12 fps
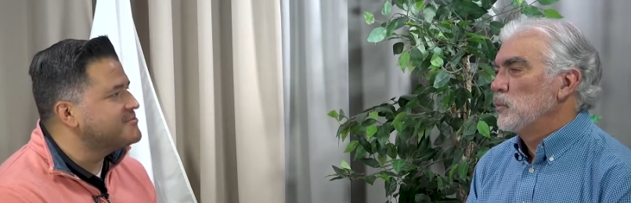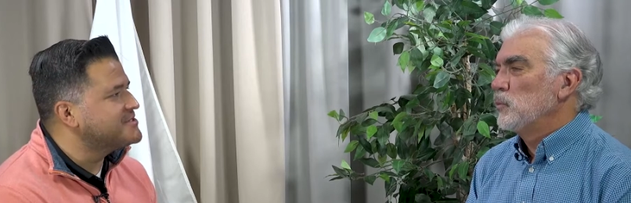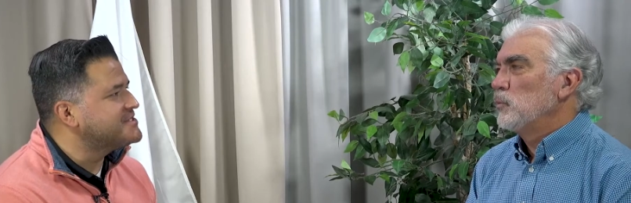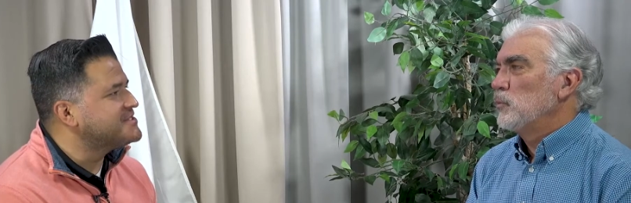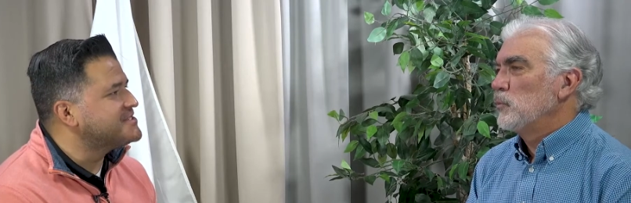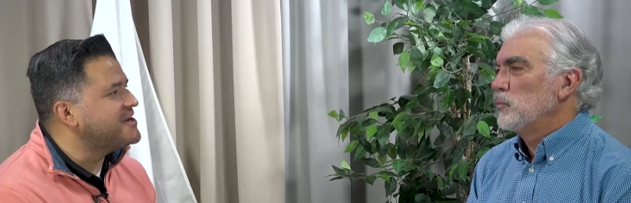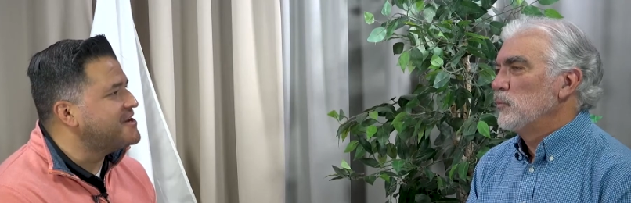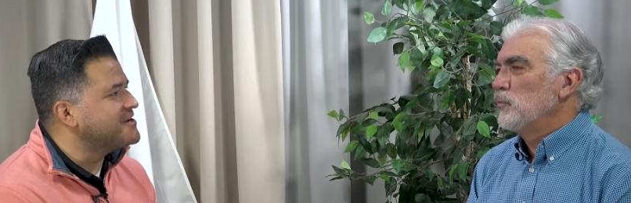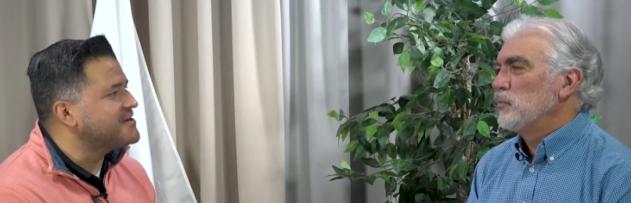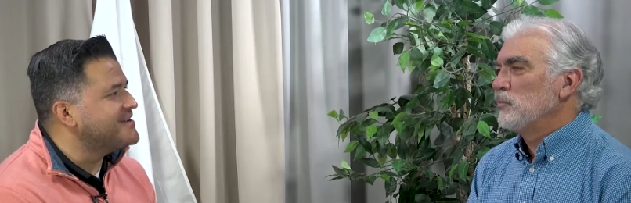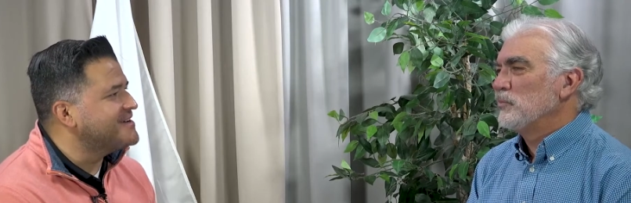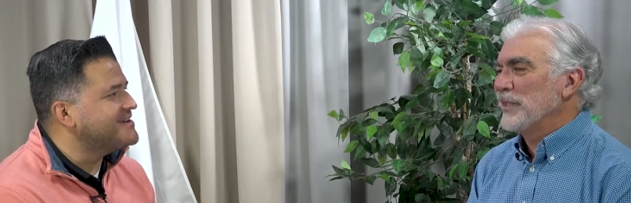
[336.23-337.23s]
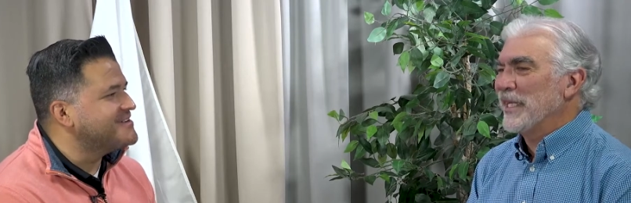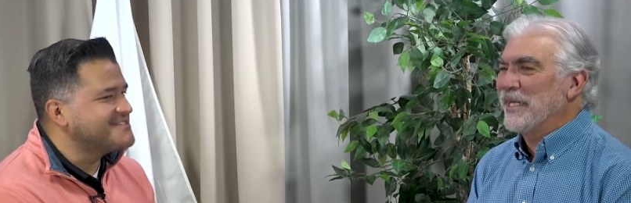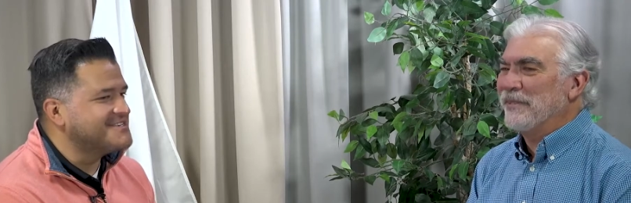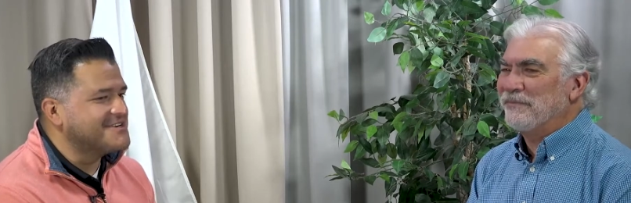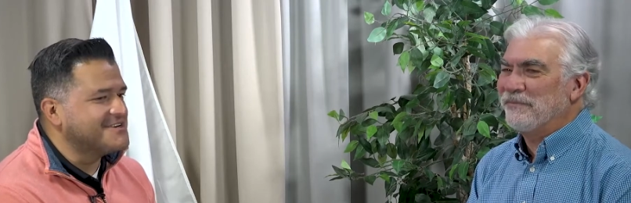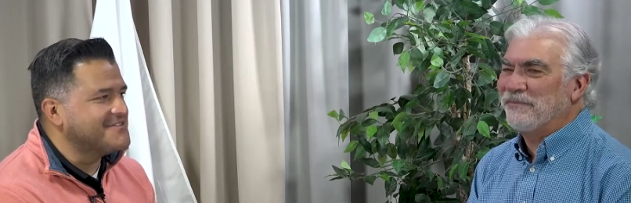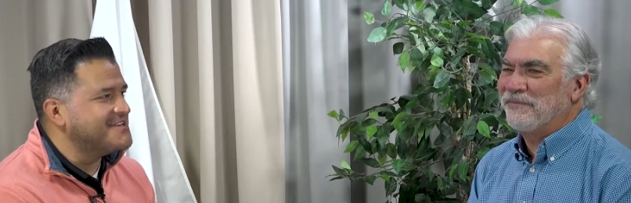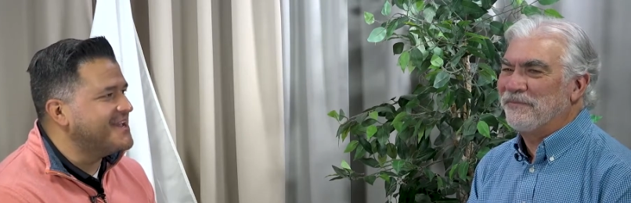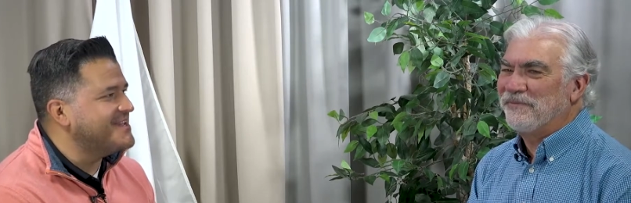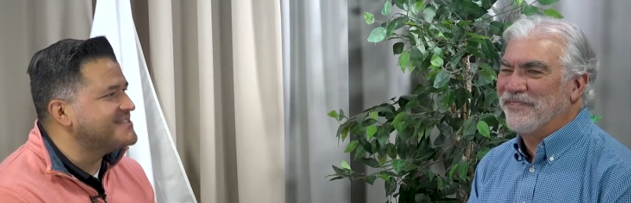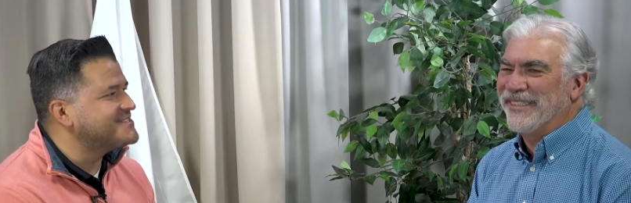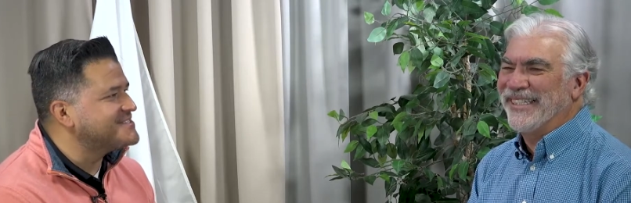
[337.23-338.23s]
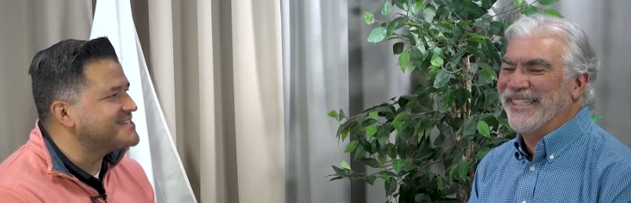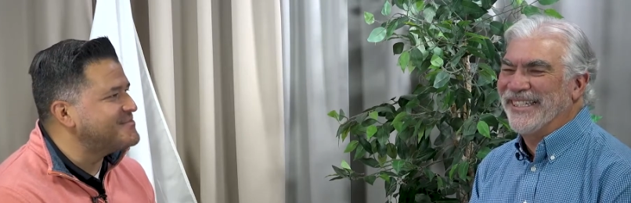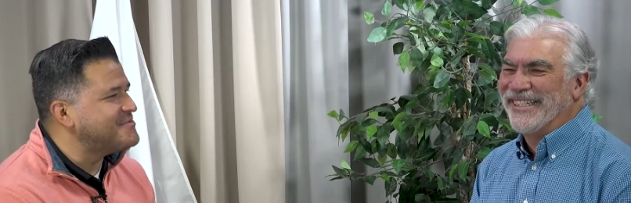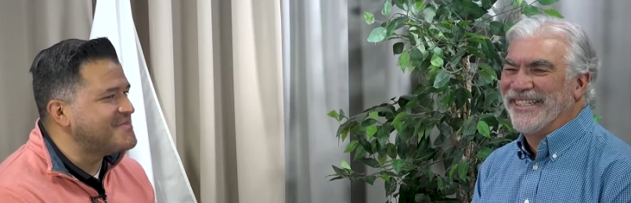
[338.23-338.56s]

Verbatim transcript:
Speaker 1: What's the song okay. song of the day that's on top of